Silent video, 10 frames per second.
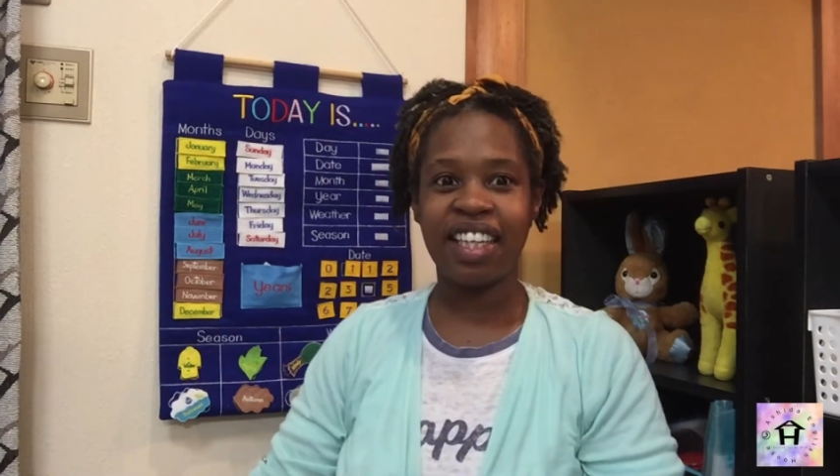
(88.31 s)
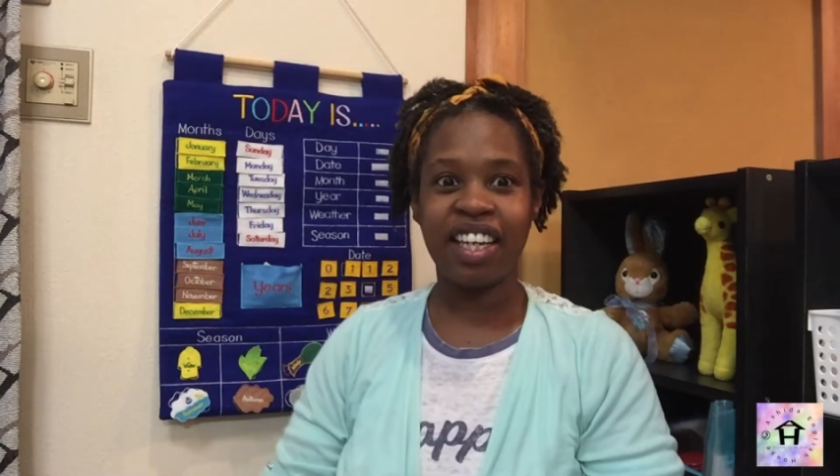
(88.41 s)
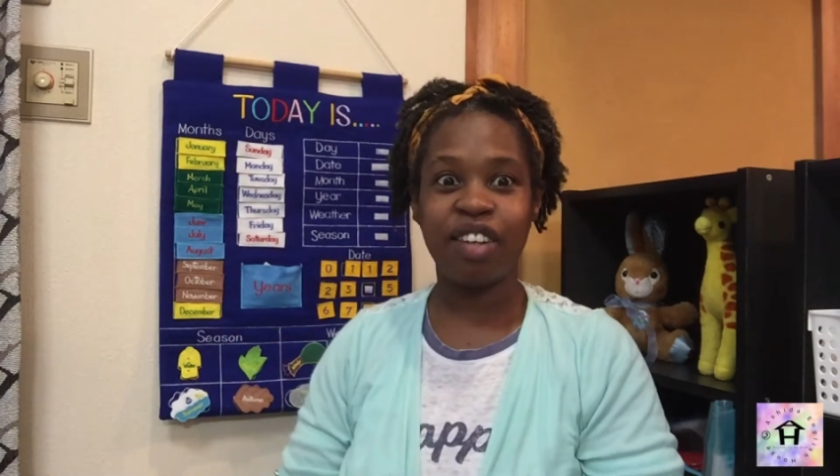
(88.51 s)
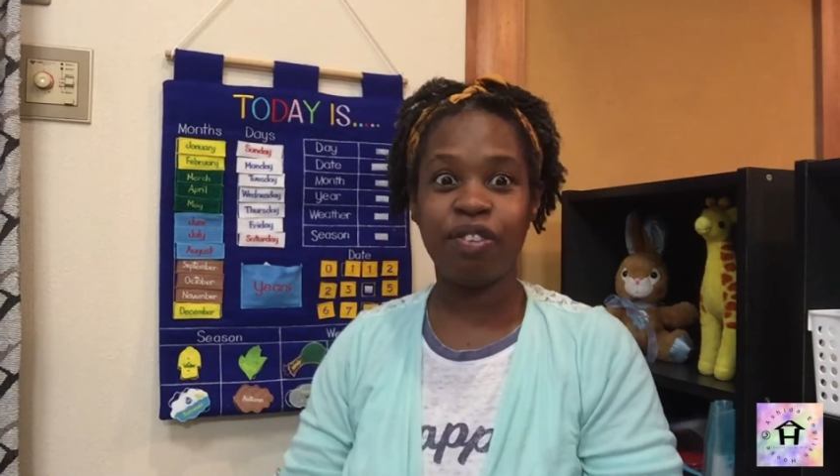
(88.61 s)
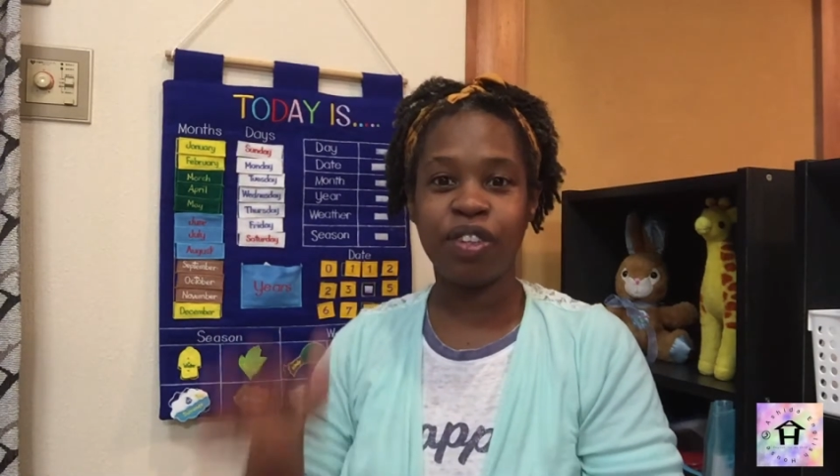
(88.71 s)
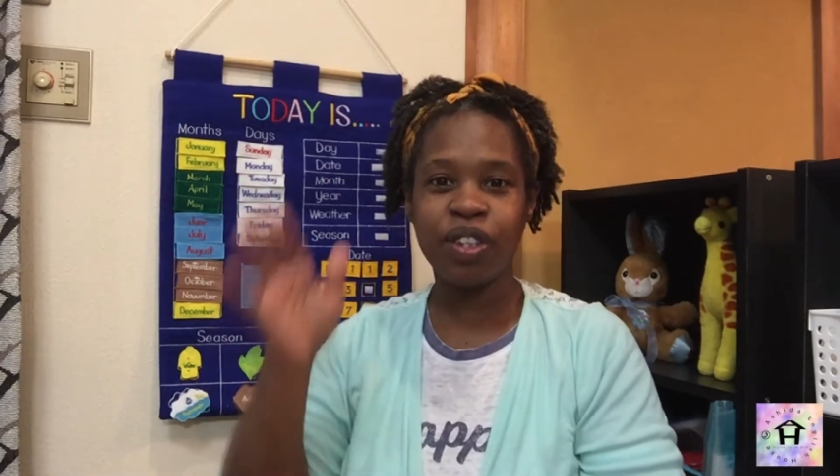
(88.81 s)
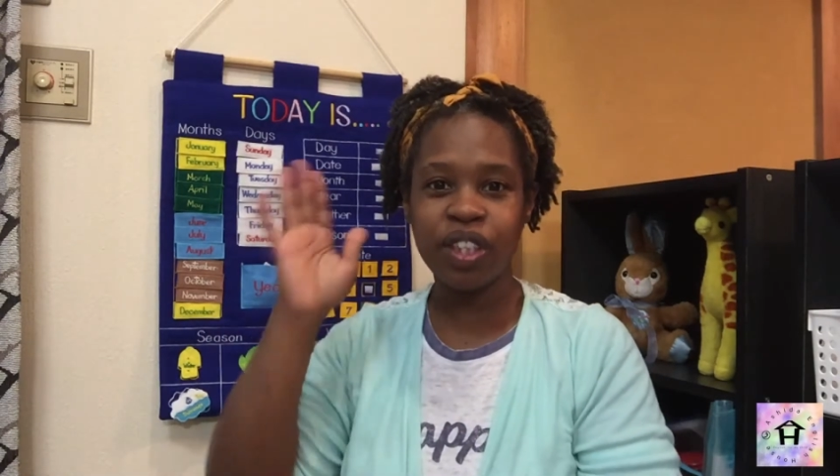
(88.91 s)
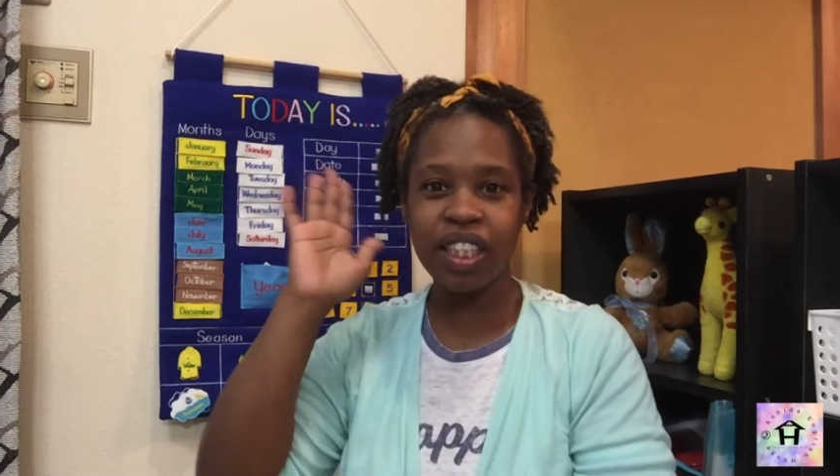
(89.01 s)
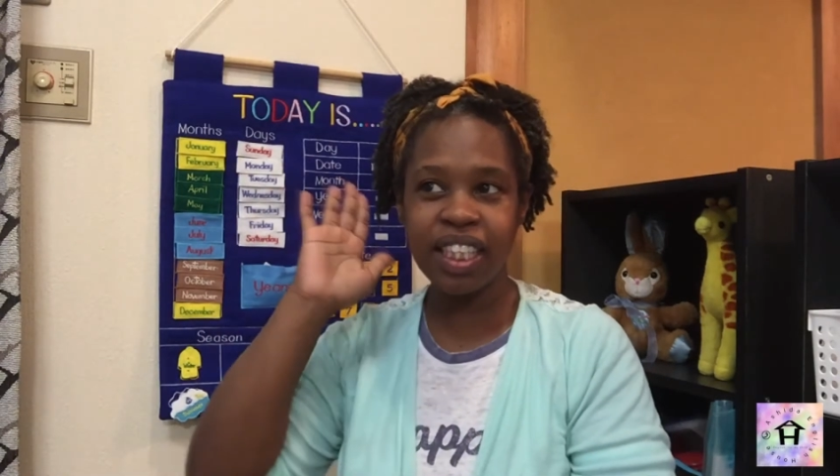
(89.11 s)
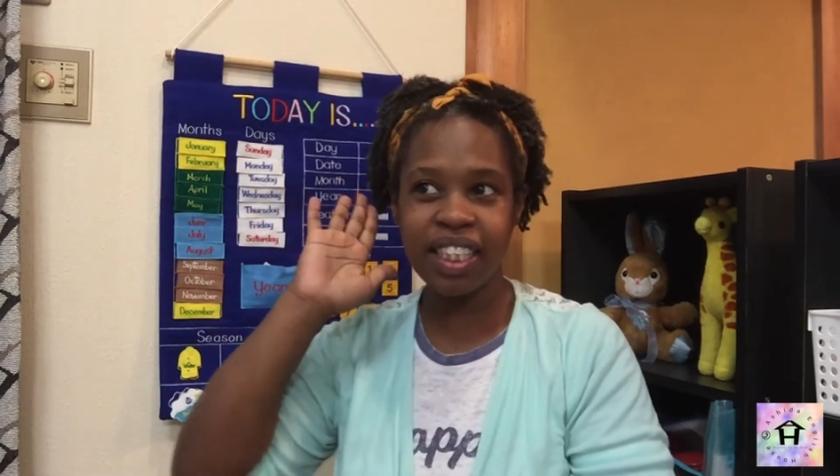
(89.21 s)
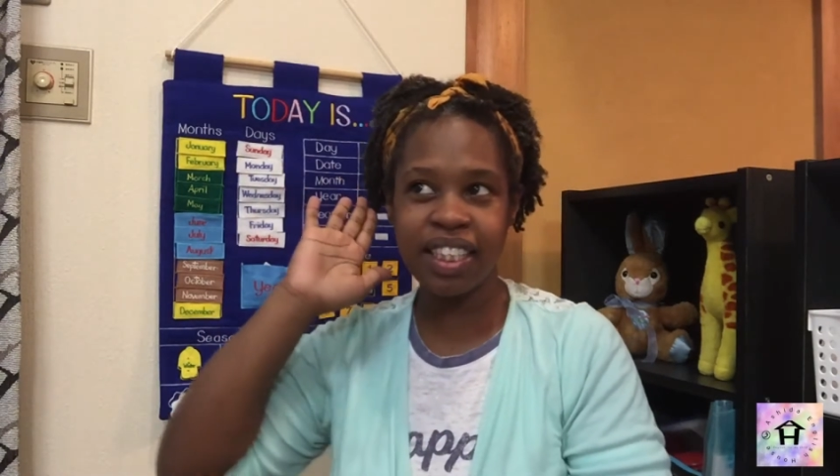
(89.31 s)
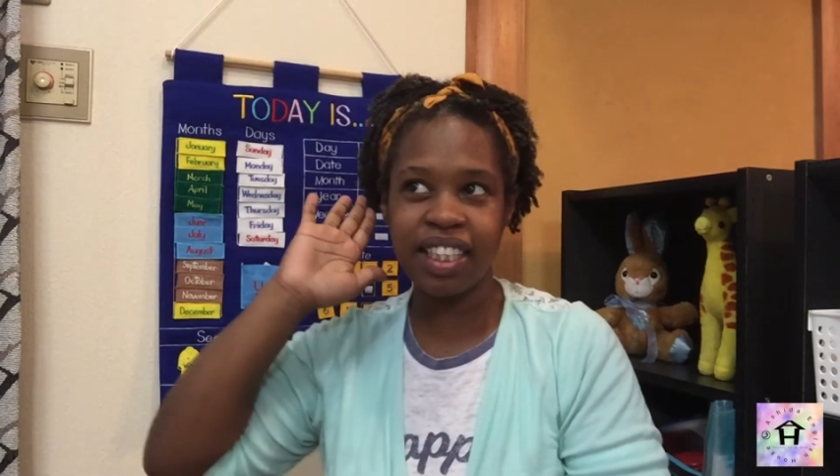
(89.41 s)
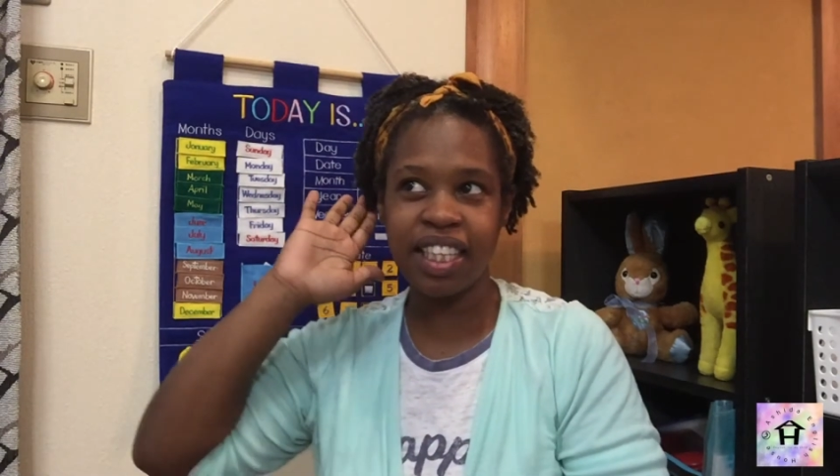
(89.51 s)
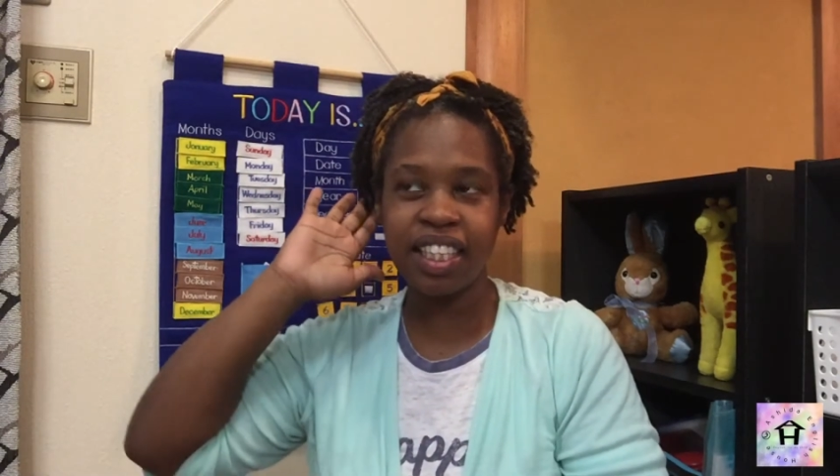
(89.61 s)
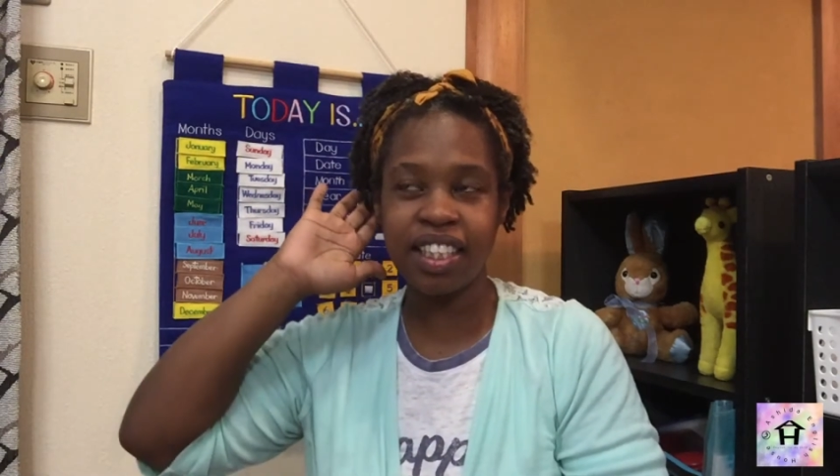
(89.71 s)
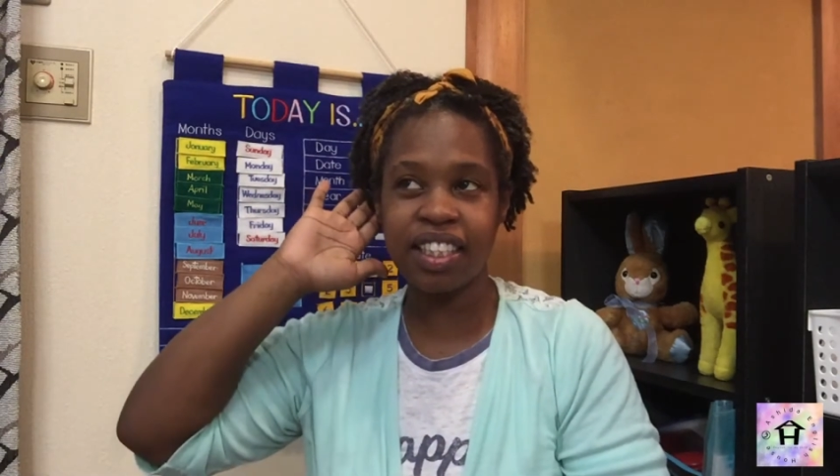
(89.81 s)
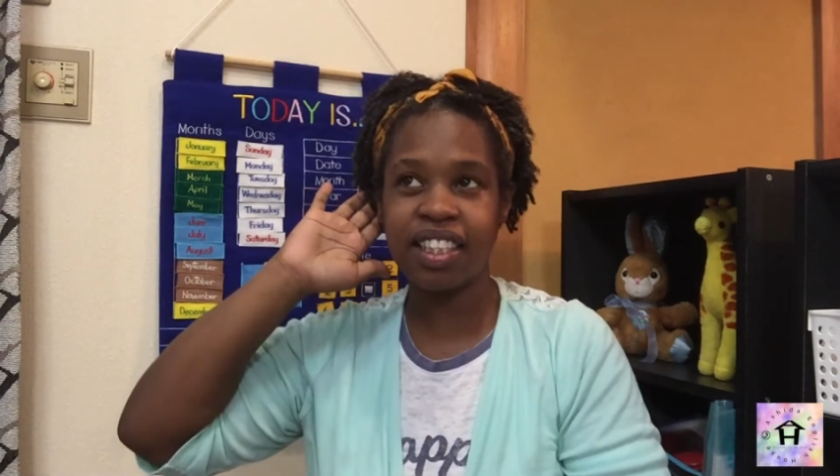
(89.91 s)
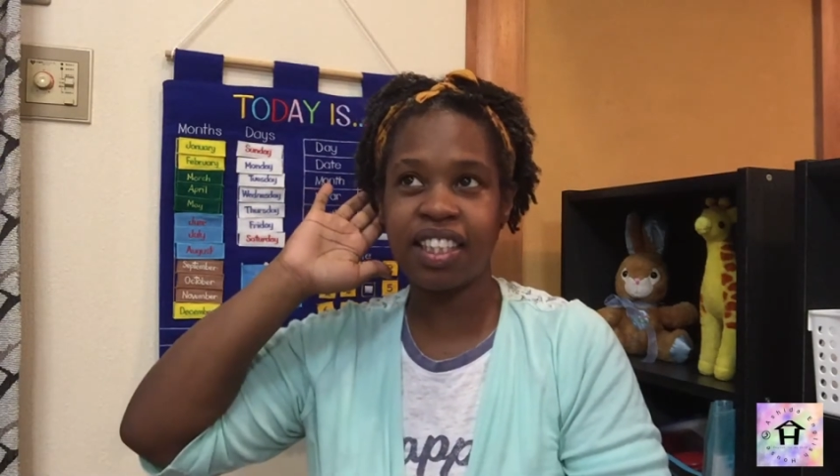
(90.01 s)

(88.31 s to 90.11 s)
if you listen,